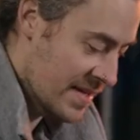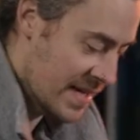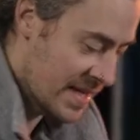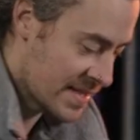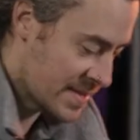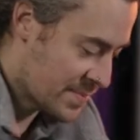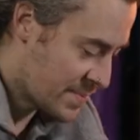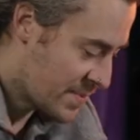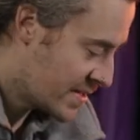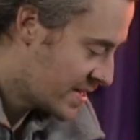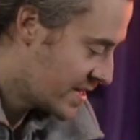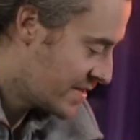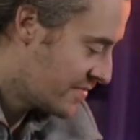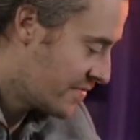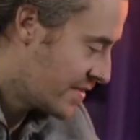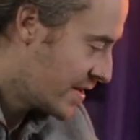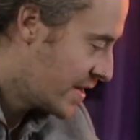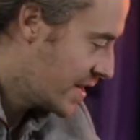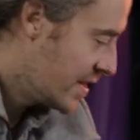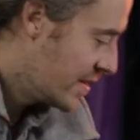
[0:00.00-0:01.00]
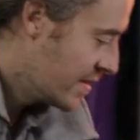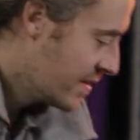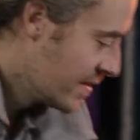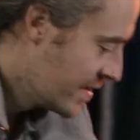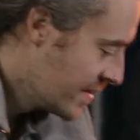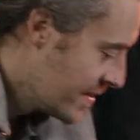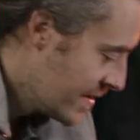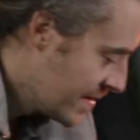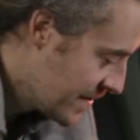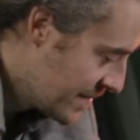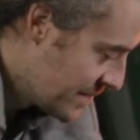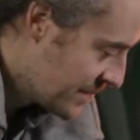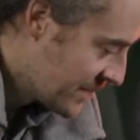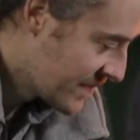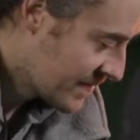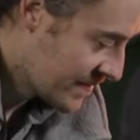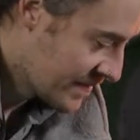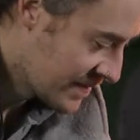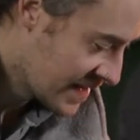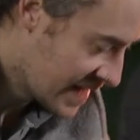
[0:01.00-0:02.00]
It's pretty fun.
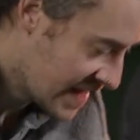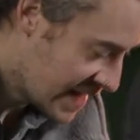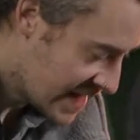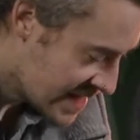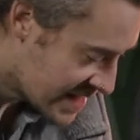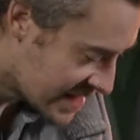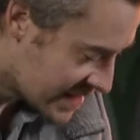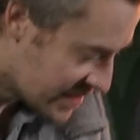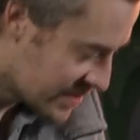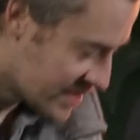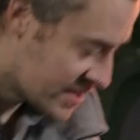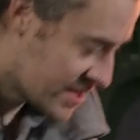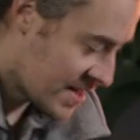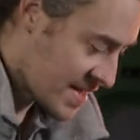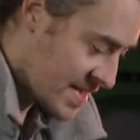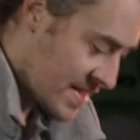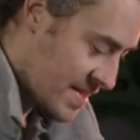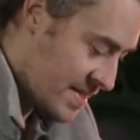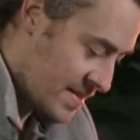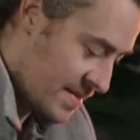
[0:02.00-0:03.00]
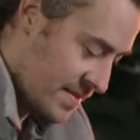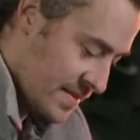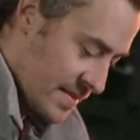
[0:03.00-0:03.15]
Easy to adjust.